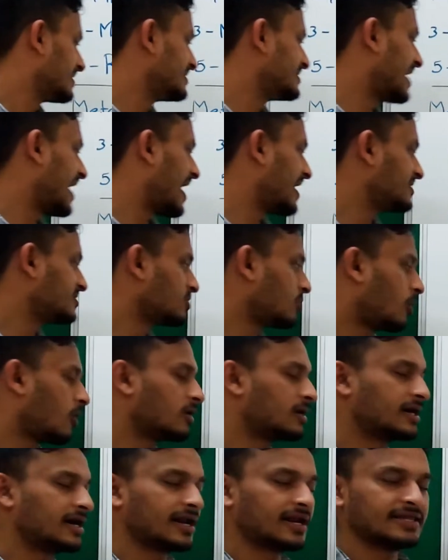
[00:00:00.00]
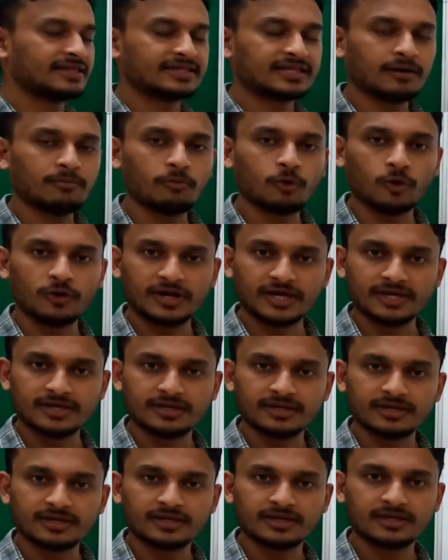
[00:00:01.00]
that occur in the
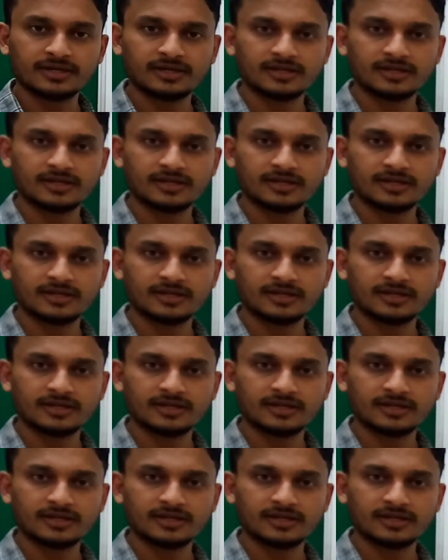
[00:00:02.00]
body.